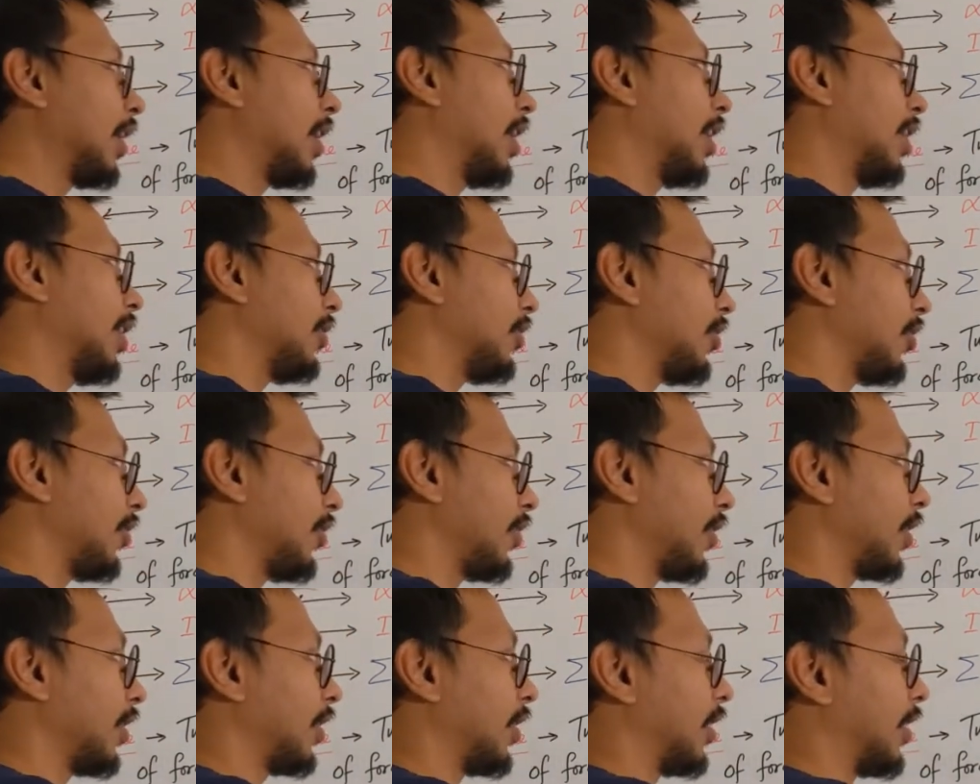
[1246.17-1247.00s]
Another
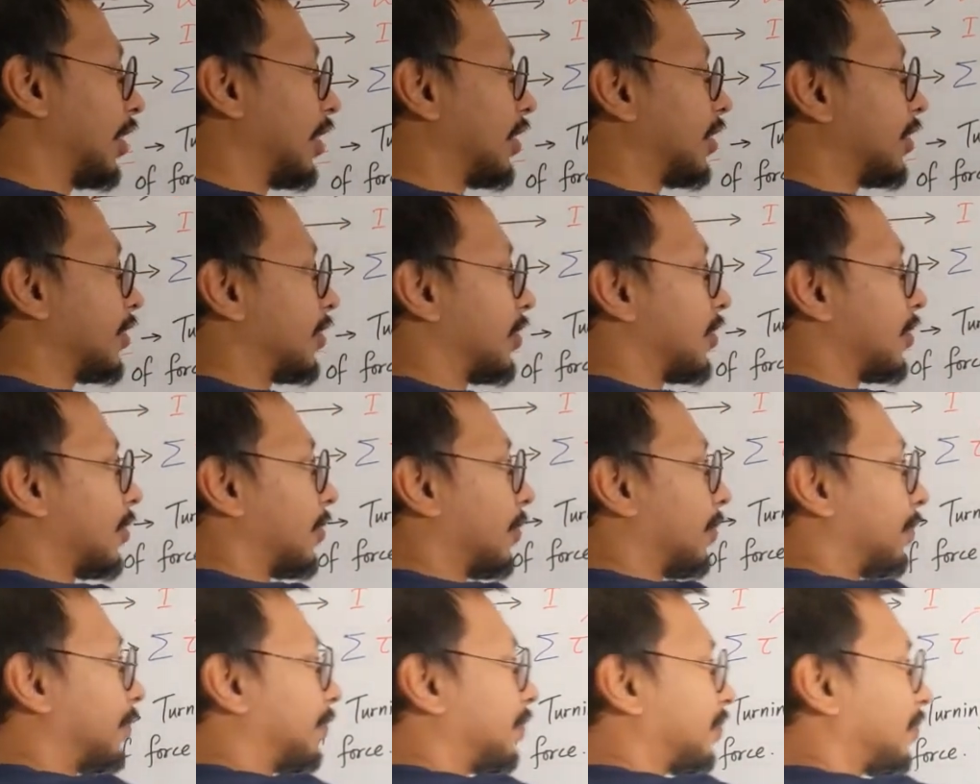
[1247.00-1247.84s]
thing is,
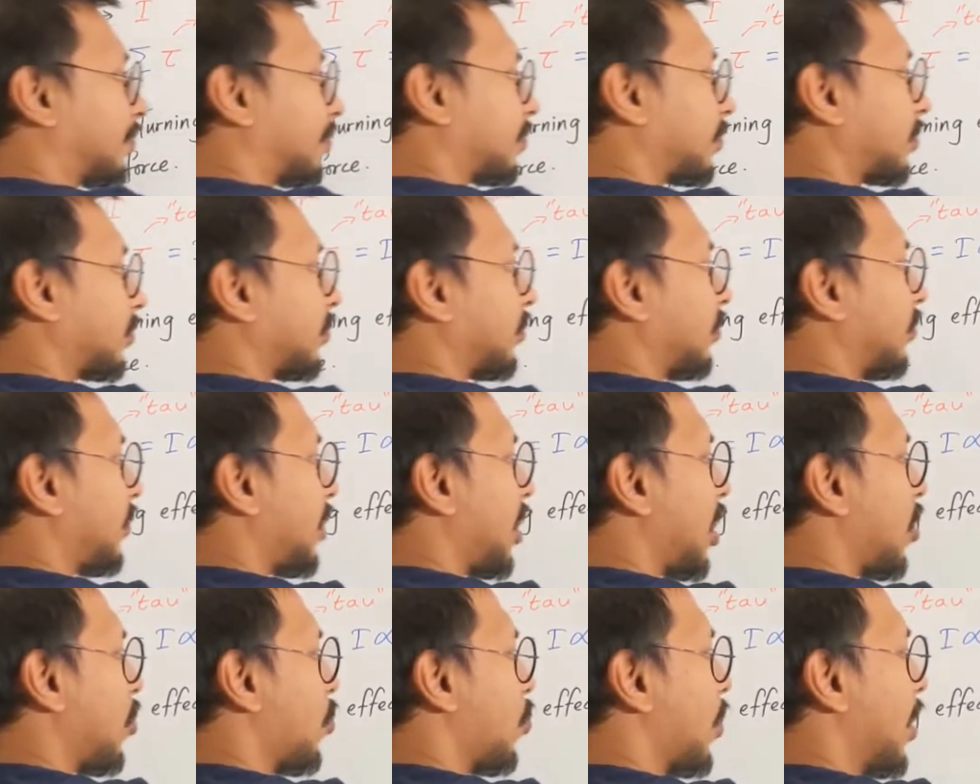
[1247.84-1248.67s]

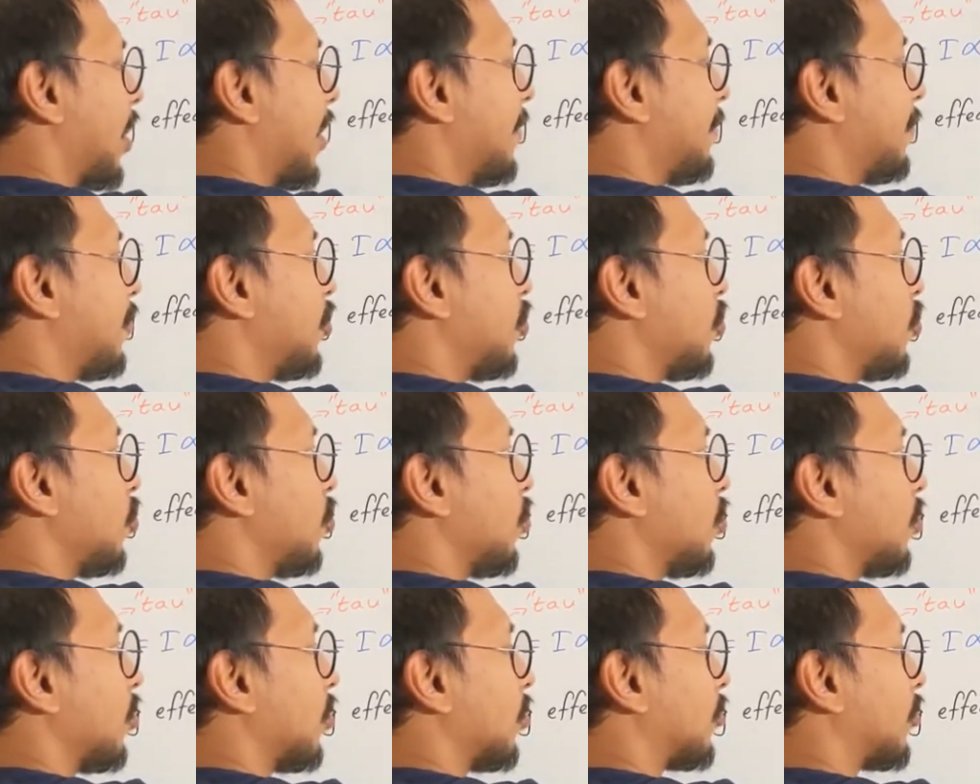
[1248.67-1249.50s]
if
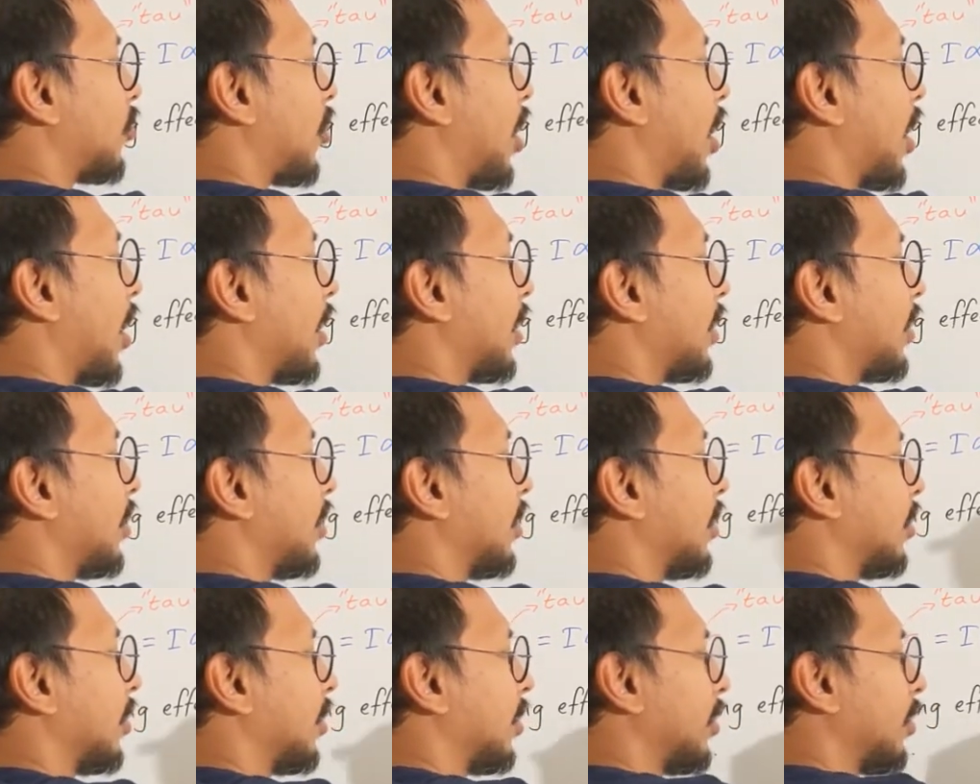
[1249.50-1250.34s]
you try
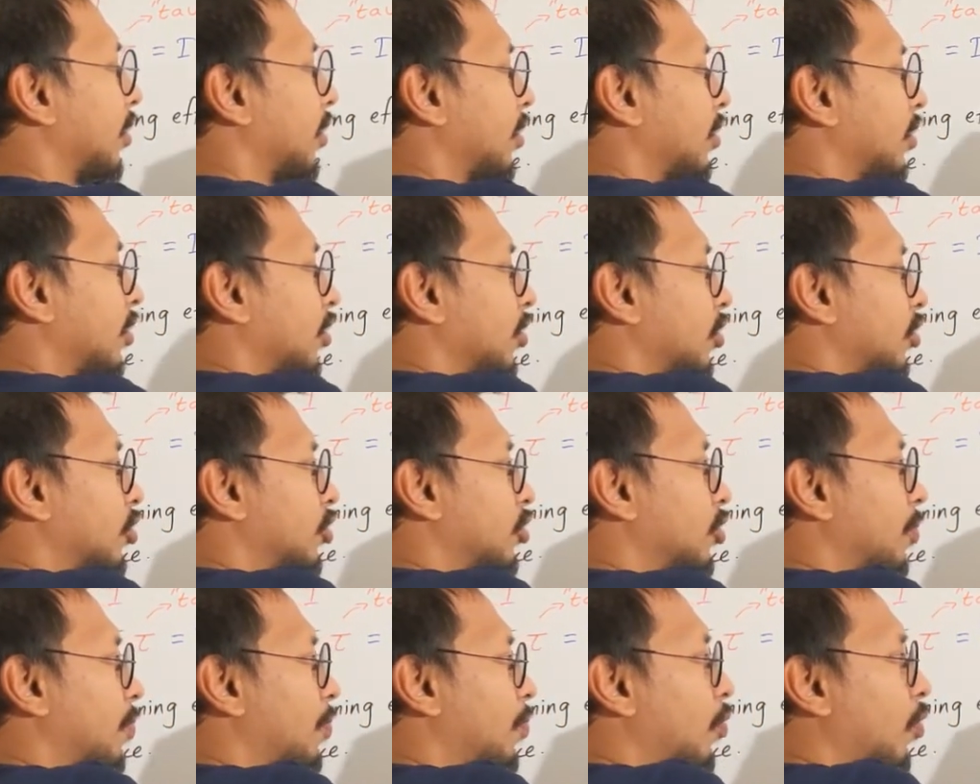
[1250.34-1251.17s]

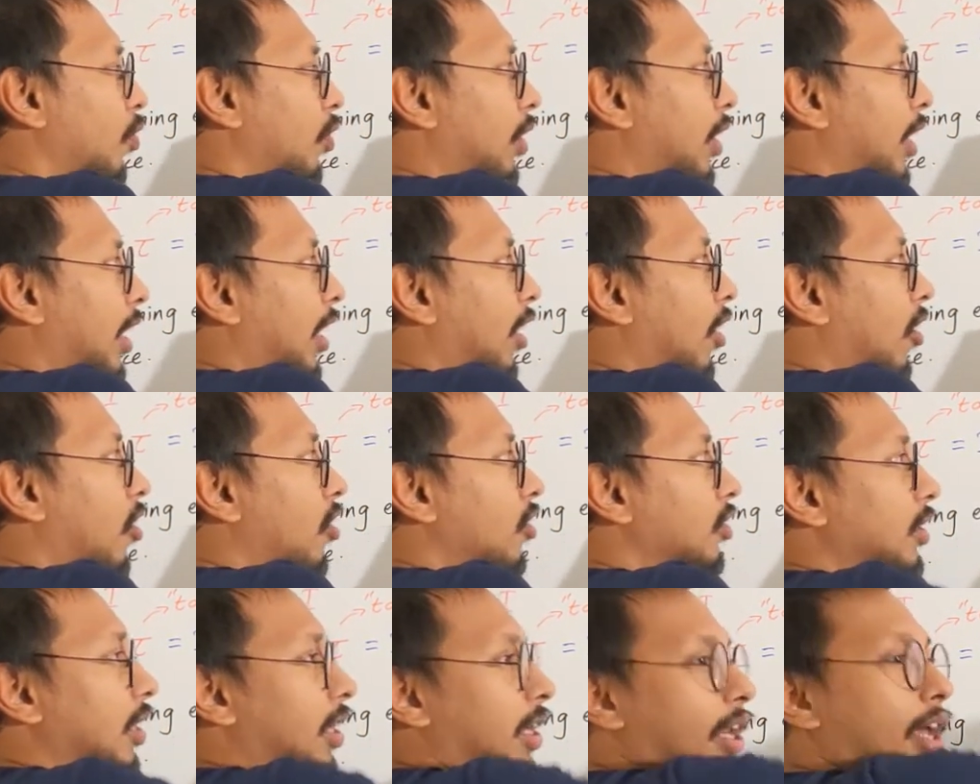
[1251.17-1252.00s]
to pull
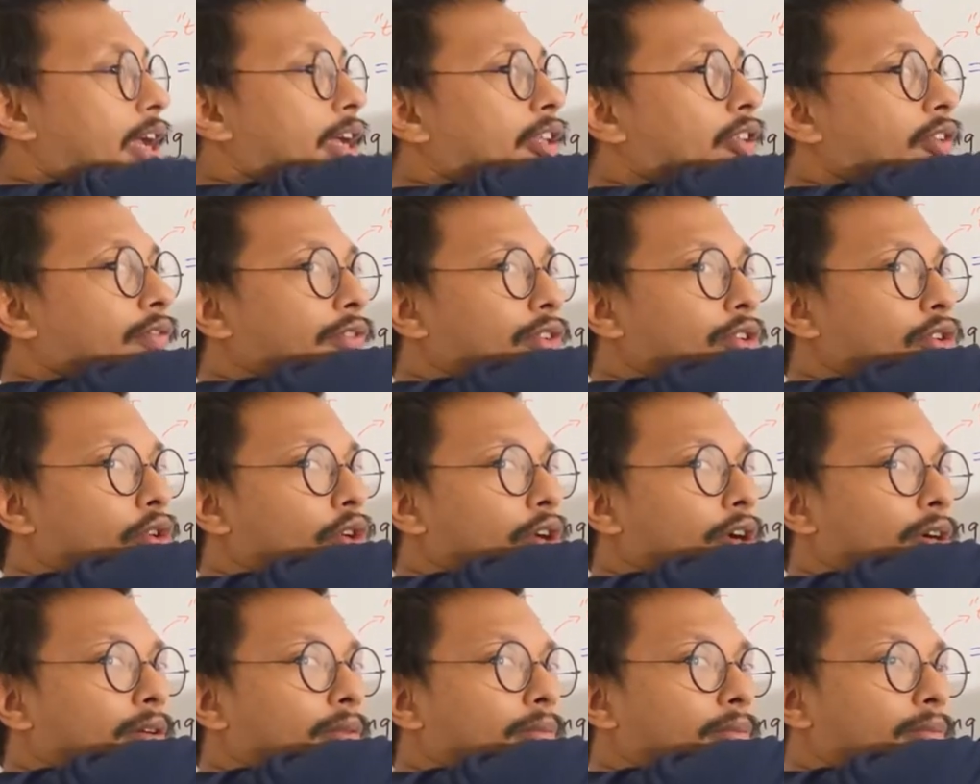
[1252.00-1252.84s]
along the length of the
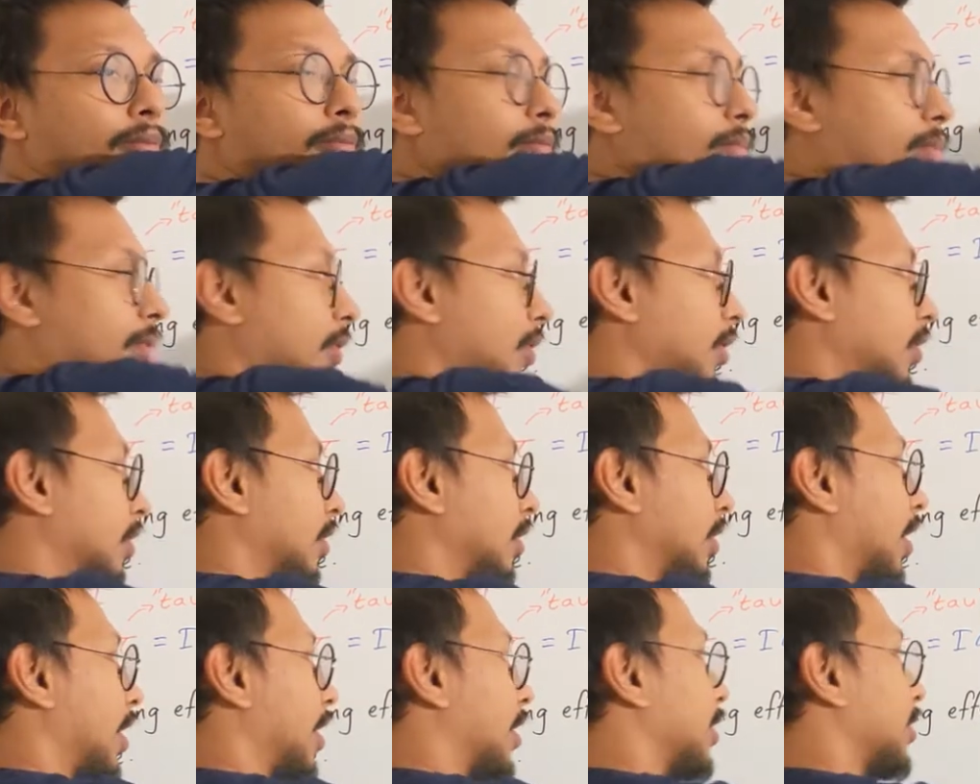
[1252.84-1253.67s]
door, that